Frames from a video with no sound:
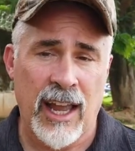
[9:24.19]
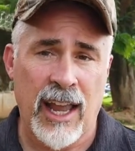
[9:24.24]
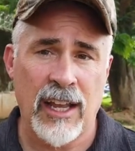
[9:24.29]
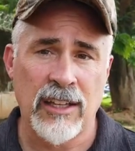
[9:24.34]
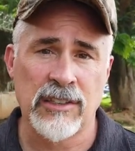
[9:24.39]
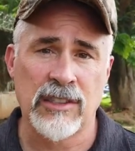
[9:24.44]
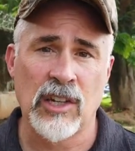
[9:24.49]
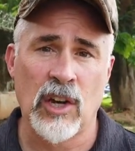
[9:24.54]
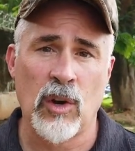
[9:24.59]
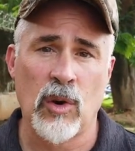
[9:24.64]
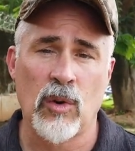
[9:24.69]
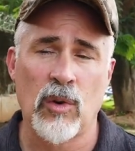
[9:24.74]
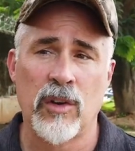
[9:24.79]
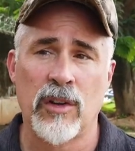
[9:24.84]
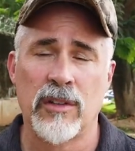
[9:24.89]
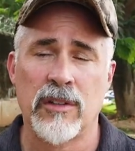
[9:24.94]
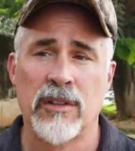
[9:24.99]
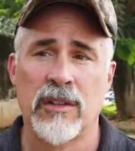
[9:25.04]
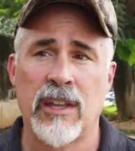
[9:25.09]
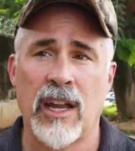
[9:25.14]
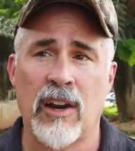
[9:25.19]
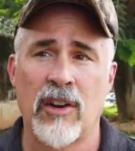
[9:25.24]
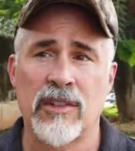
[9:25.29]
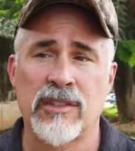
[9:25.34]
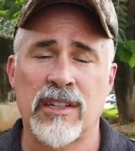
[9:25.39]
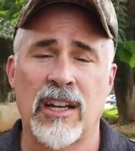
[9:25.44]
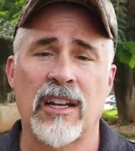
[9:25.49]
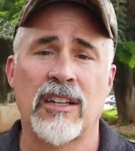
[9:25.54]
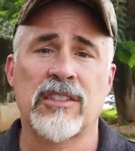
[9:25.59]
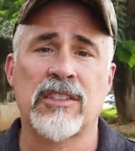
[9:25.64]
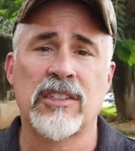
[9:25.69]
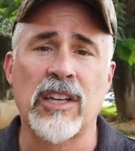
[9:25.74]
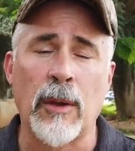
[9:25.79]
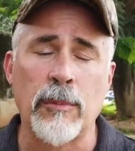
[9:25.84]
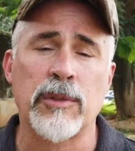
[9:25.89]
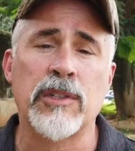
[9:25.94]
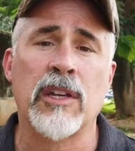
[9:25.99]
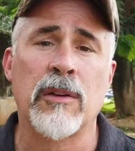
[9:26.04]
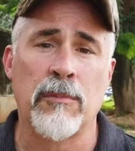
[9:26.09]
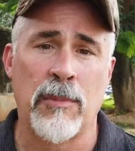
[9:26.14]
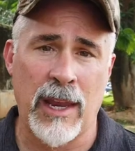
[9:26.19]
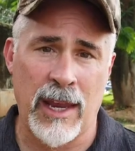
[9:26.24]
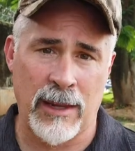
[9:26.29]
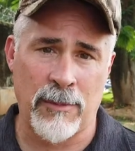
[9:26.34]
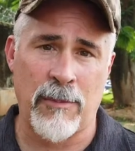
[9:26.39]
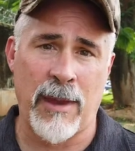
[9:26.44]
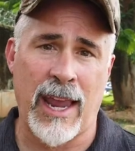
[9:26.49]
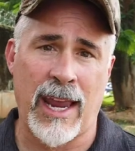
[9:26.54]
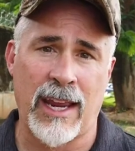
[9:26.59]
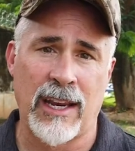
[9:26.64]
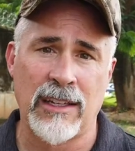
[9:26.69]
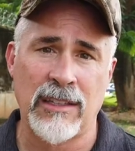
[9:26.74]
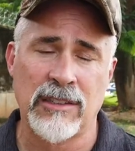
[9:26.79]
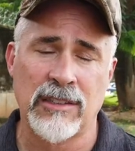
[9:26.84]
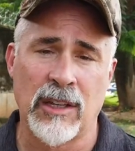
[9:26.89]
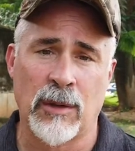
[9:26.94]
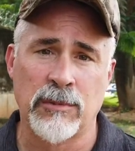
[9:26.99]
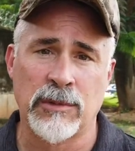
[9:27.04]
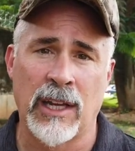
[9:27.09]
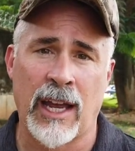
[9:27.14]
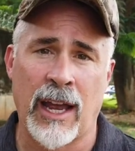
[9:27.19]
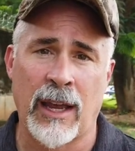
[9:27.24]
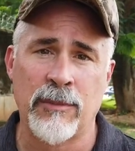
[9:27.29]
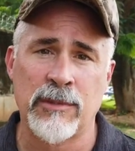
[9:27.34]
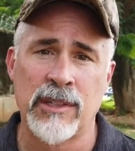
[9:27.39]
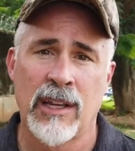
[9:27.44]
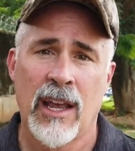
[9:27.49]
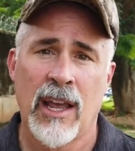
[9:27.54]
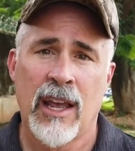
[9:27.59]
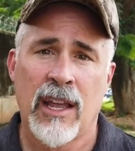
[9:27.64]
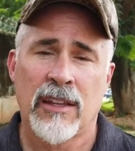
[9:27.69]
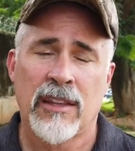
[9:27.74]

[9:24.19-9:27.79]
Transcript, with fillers: And so there's an assumption being made sometimes